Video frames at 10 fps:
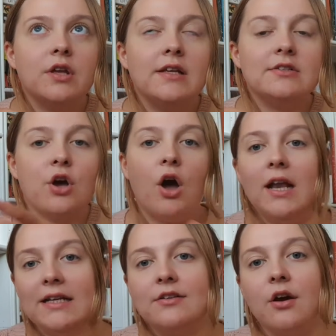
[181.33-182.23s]

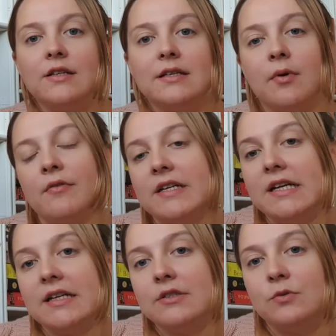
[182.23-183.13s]
entirely targeting my
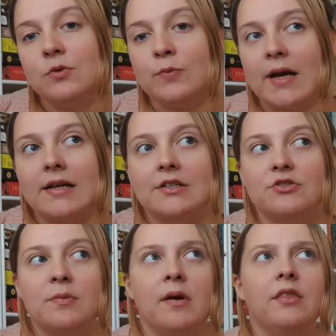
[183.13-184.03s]
reading towards Black
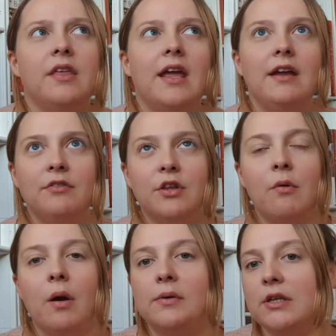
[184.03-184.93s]
History Month, even
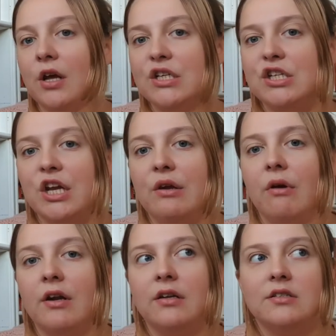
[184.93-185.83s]
though I would like to.
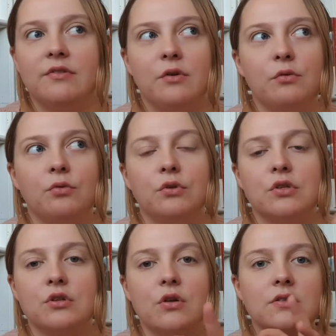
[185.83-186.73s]
I'd like to fill all the
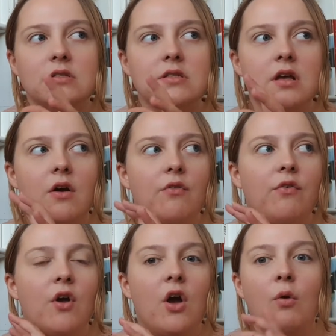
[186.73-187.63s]
slots of
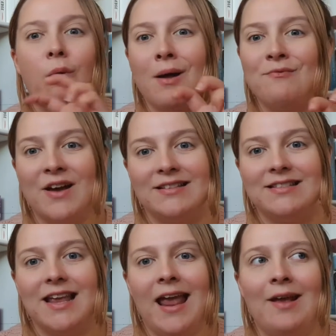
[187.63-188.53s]
what I'm
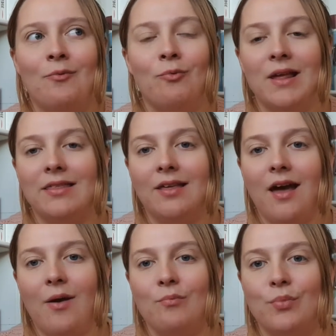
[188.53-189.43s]
fancying with
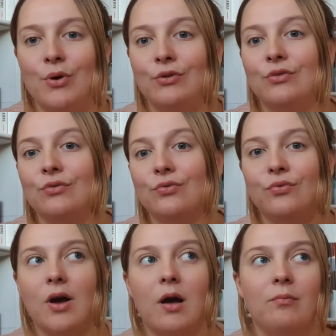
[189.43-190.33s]
books
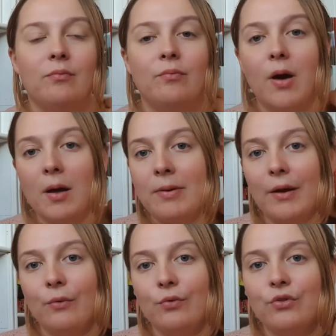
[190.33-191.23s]
by Black
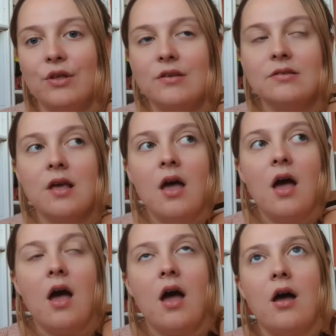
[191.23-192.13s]
authors.
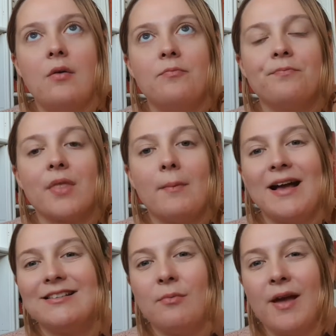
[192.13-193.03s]
About,
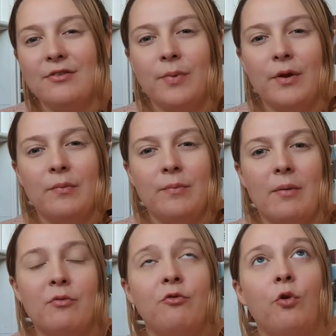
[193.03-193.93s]
as I may have spoken
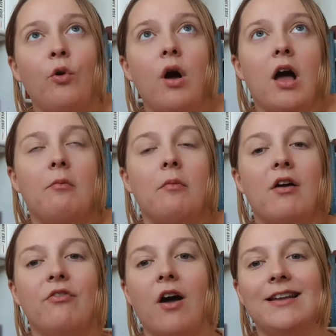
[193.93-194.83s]
about before, I
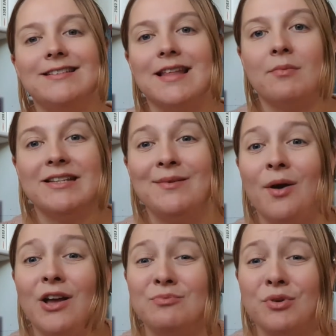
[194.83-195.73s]
find that my
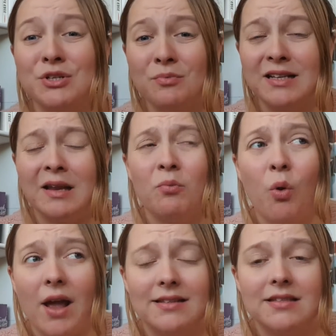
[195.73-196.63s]
TBR is predominantly
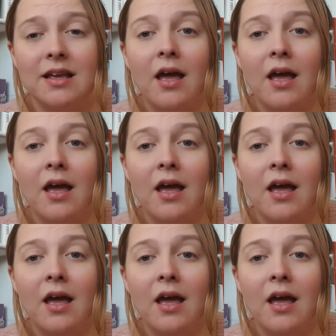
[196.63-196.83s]
white.